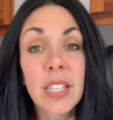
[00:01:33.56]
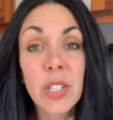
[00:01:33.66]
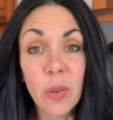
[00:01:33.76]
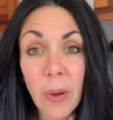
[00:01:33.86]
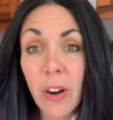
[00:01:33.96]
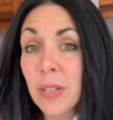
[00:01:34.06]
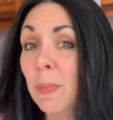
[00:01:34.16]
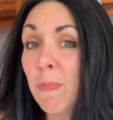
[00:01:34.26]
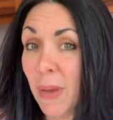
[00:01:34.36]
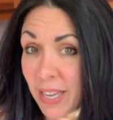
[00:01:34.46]
So Barre is
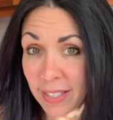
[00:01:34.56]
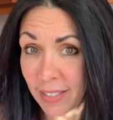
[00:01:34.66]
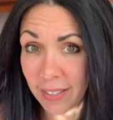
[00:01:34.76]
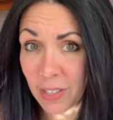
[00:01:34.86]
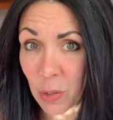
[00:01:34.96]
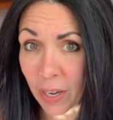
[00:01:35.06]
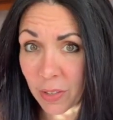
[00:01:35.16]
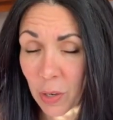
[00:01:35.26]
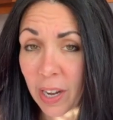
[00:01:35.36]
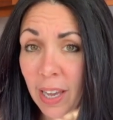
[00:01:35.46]
basically
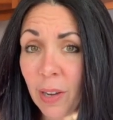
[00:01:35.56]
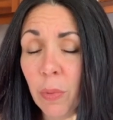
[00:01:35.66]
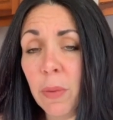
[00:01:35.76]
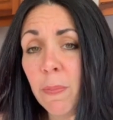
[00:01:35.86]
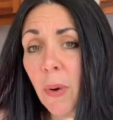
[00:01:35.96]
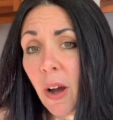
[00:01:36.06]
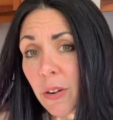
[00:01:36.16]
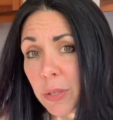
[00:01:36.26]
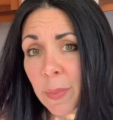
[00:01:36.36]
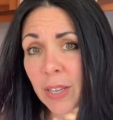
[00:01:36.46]
strength training. We
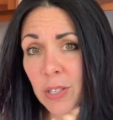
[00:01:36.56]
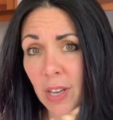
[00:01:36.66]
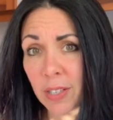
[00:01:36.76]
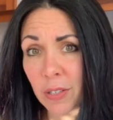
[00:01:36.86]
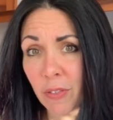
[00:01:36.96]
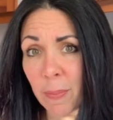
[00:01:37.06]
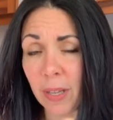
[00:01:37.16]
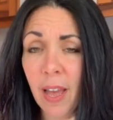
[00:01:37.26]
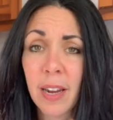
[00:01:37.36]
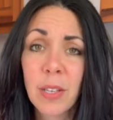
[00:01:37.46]
borrow some exercises from
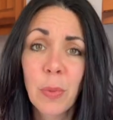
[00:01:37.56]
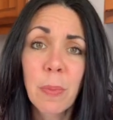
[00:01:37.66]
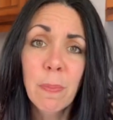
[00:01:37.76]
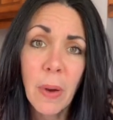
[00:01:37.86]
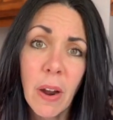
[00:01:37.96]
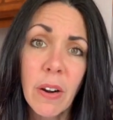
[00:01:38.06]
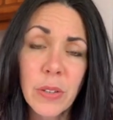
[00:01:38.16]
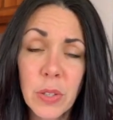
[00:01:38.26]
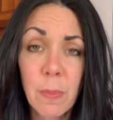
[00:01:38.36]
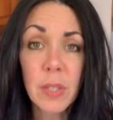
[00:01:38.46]
Pilates, we borrow
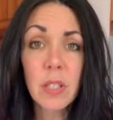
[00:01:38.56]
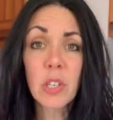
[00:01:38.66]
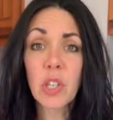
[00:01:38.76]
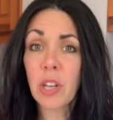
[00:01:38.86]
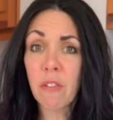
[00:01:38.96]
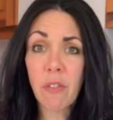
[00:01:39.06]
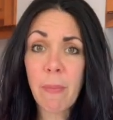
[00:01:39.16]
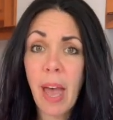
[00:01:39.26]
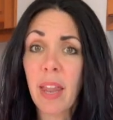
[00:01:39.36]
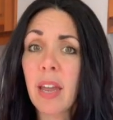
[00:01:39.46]
some positioning from
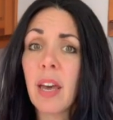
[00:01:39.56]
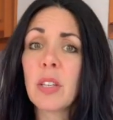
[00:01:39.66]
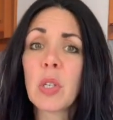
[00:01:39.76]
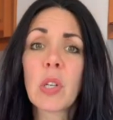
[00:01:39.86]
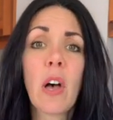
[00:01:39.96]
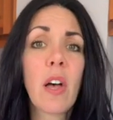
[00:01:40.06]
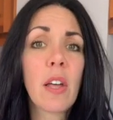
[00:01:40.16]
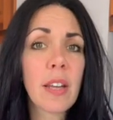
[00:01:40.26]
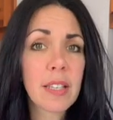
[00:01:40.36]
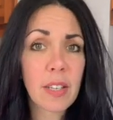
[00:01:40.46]
ballet, nice and tall,
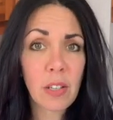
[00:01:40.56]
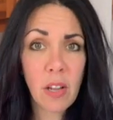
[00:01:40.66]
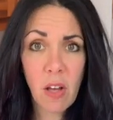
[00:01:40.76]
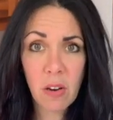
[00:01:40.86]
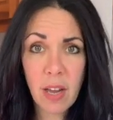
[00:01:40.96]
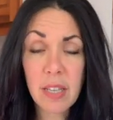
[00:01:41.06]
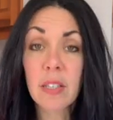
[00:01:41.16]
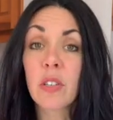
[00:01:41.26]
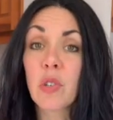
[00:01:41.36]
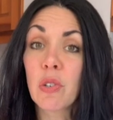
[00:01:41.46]
nice and long, nice
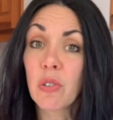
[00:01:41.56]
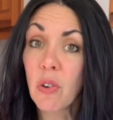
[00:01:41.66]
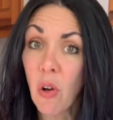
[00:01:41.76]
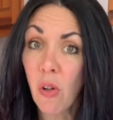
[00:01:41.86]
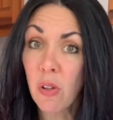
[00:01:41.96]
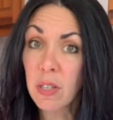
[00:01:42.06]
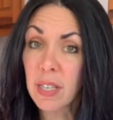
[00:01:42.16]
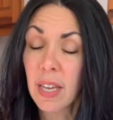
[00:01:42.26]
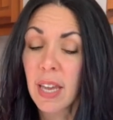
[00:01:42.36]
and controlled,